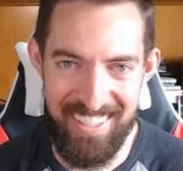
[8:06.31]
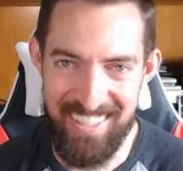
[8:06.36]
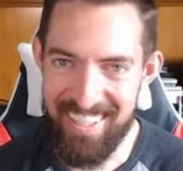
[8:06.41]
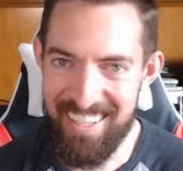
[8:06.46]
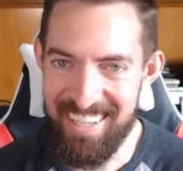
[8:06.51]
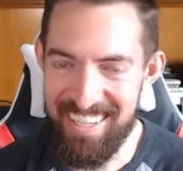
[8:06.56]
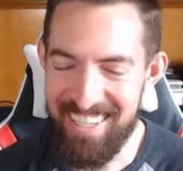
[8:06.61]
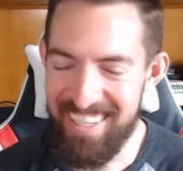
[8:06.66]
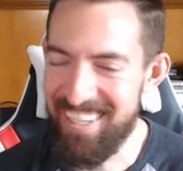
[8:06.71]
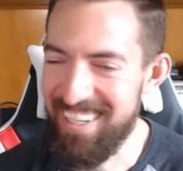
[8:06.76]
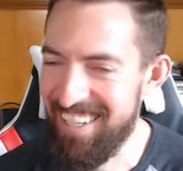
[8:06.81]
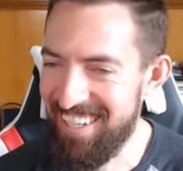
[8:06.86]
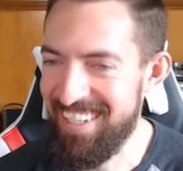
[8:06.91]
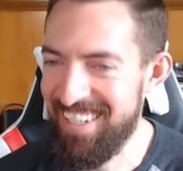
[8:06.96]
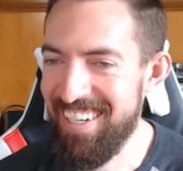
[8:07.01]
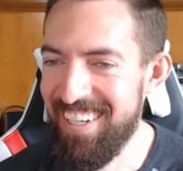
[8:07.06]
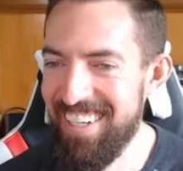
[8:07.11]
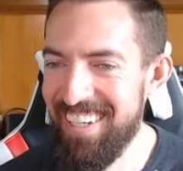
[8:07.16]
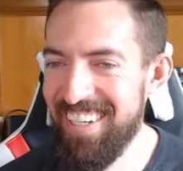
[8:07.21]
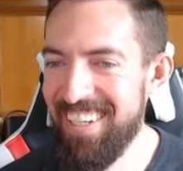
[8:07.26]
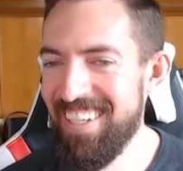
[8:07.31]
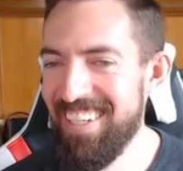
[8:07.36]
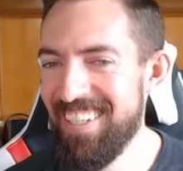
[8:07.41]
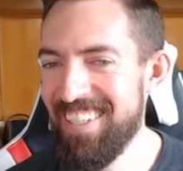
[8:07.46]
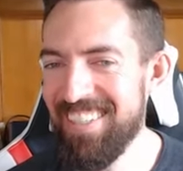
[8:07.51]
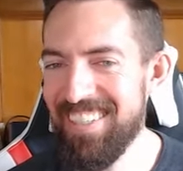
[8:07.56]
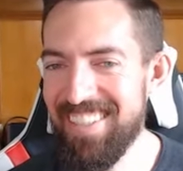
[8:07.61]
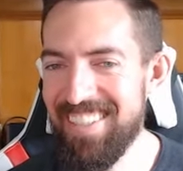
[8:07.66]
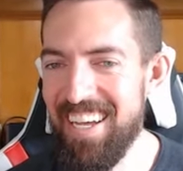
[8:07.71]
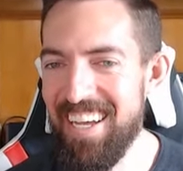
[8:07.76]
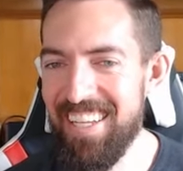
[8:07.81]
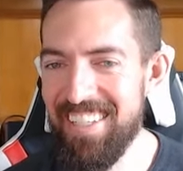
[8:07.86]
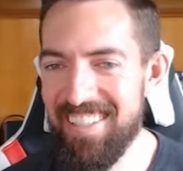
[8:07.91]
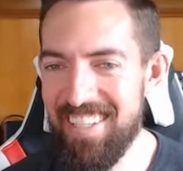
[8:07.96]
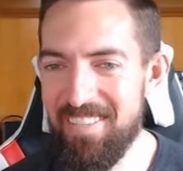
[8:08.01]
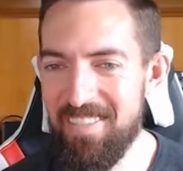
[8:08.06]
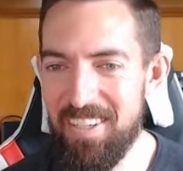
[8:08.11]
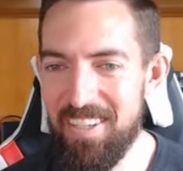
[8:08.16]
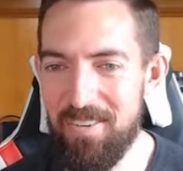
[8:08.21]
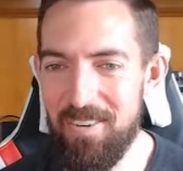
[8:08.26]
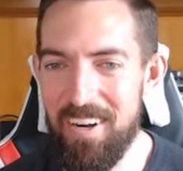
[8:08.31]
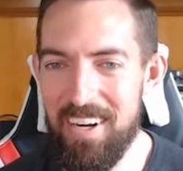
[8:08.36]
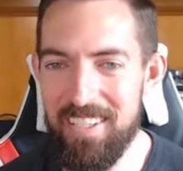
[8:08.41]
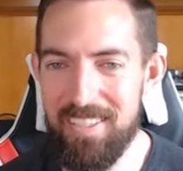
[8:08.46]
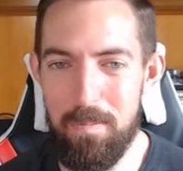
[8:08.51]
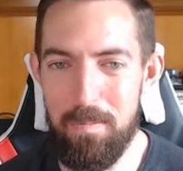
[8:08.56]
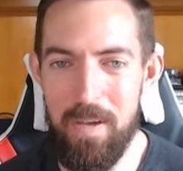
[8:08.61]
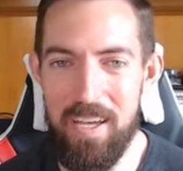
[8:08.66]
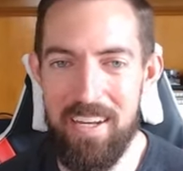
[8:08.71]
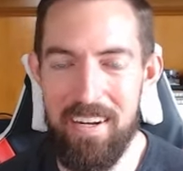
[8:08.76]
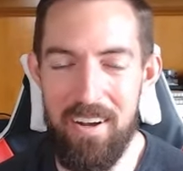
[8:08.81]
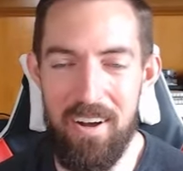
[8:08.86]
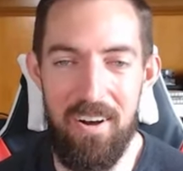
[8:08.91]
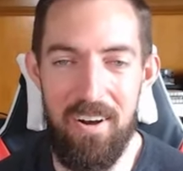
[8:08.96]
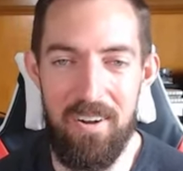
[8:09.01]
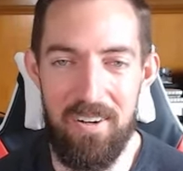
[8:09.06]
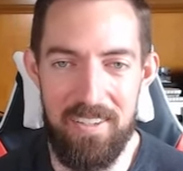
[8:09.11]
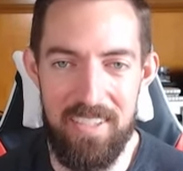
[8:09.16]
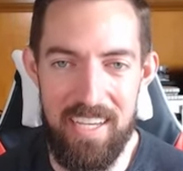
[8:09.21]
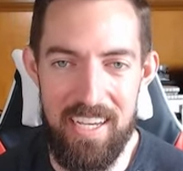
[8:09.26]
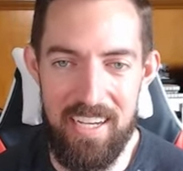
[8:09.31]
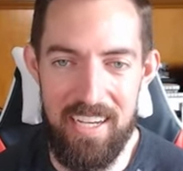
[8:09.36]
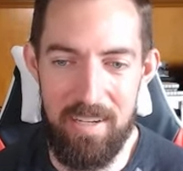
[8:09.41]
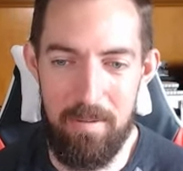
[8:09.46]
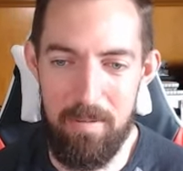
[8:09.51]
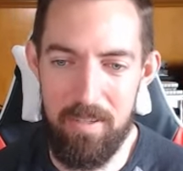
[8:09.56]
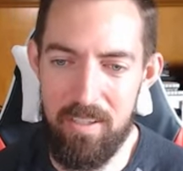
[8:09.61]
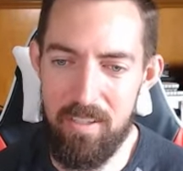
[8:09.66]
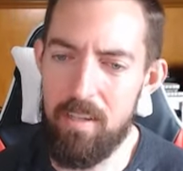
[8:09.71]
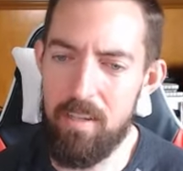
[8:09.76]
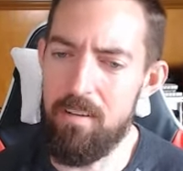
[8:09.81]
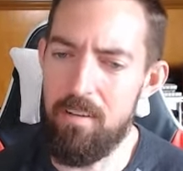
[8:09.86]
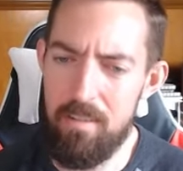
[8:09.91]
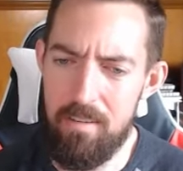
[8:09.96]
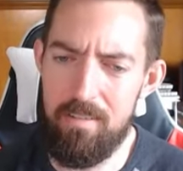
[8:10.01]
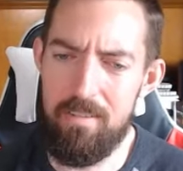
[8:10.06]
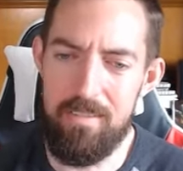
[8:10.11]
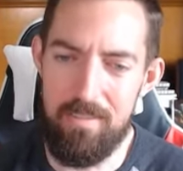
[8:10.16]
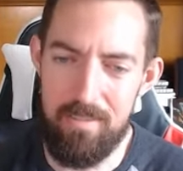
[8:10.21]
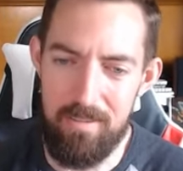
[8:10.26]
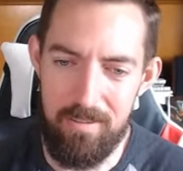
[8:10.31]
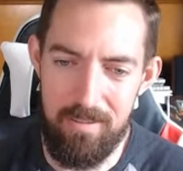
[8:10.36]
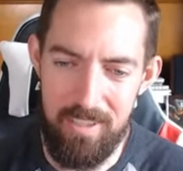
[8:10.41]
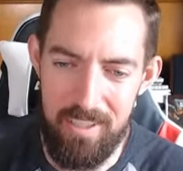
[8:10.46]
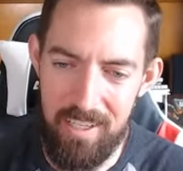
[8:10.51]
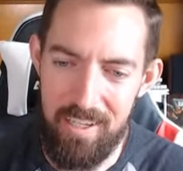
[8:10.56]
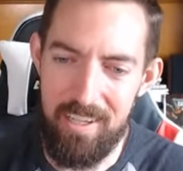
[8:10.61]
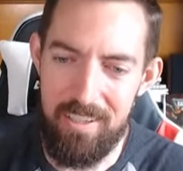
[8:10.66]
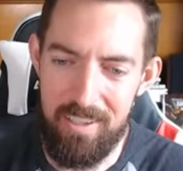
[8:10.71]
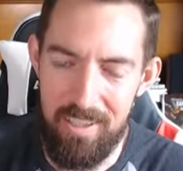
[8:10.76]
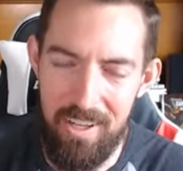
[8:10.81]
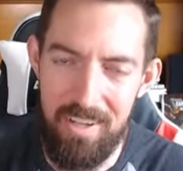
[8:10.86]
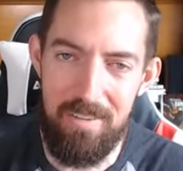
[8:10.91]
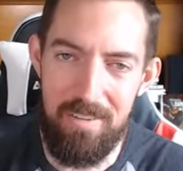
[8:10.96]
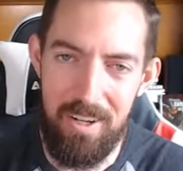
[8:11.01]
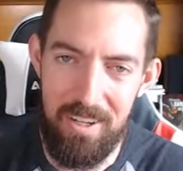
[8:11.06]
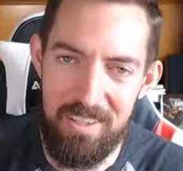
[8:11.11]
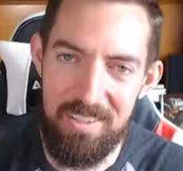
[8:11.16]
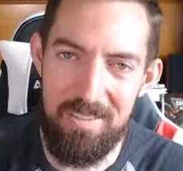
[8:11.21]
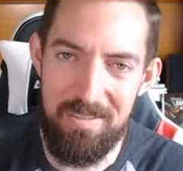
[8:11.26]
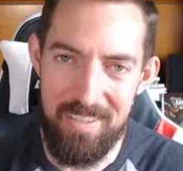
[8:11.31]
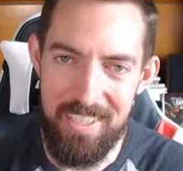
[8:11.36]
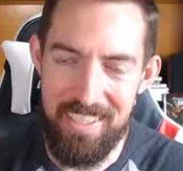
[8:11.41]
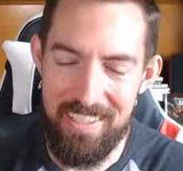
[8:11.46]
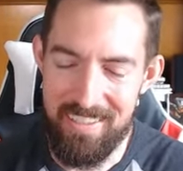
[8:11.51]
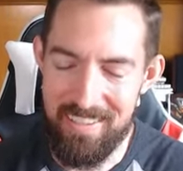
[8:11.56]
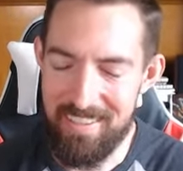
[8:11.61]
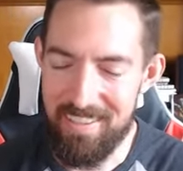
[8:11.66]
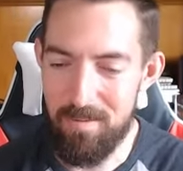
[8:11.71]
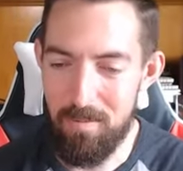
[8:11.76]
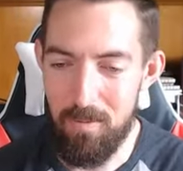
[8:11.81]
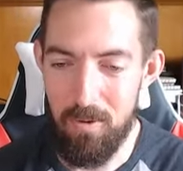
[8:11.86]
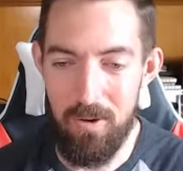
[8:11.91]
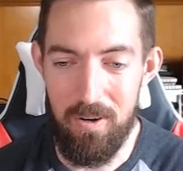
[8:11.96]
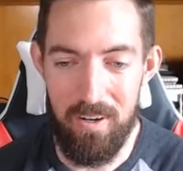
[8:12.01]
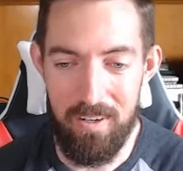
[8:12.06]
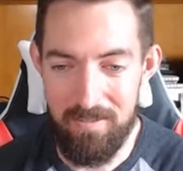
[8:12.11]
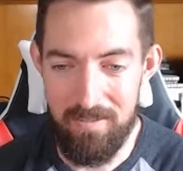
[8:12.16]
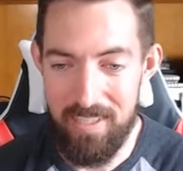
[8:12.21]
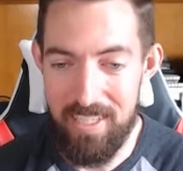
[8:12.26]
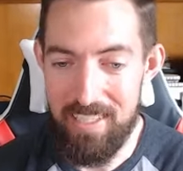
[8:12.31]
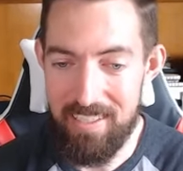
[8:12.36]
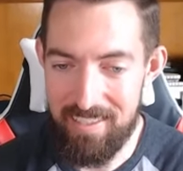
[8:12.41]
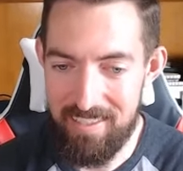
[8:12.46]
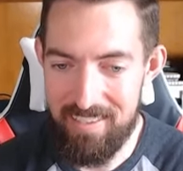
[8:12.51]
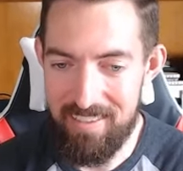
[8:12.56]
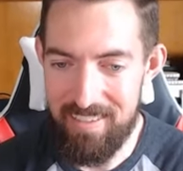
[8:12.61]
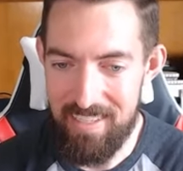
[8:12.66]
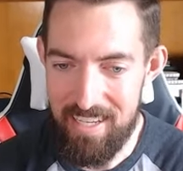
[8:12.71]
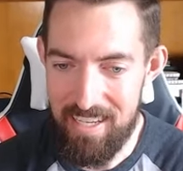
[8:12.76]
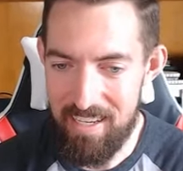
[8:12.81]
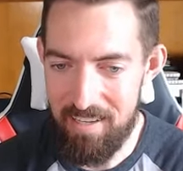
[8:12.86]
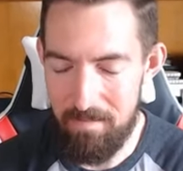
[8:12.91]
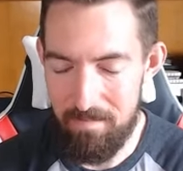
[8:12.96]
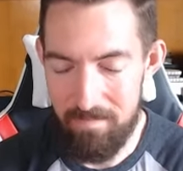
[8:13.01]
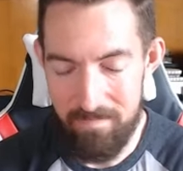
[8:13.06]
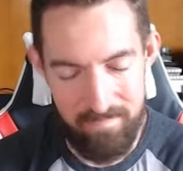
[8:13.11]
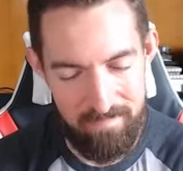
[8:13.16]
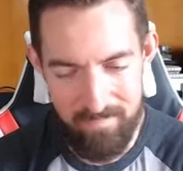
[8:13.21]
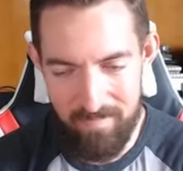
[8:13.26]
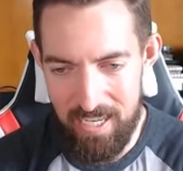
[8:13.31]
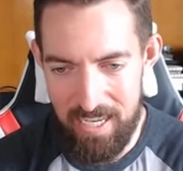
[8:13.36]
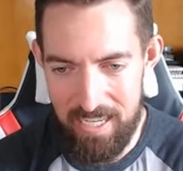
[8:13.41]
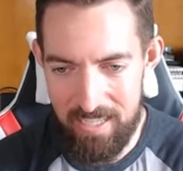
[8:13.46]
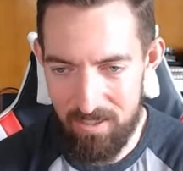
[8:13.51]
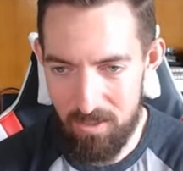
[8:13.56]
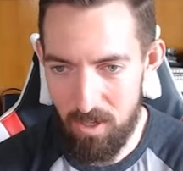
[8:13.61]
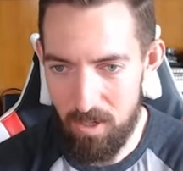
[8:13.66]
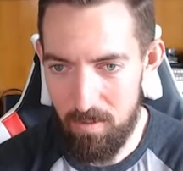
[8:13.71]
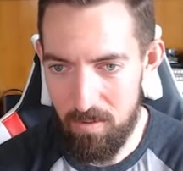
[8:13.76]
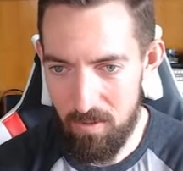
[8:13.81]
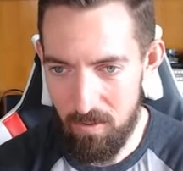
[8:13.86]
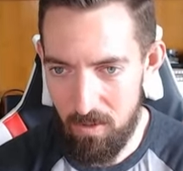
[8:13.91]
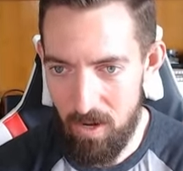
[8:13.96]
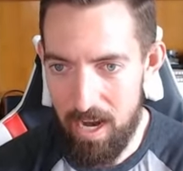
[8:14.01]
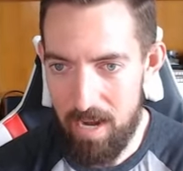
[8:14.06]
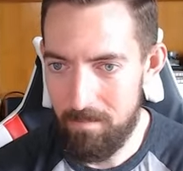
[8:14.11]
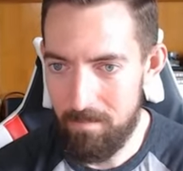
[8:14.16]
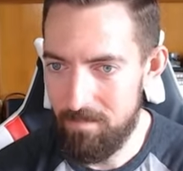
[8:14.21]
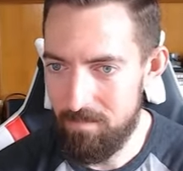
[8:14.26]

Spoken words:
Like, this is not something where I spend all day being like, oh, I love all of these. It's more of this, it's cream of the crop.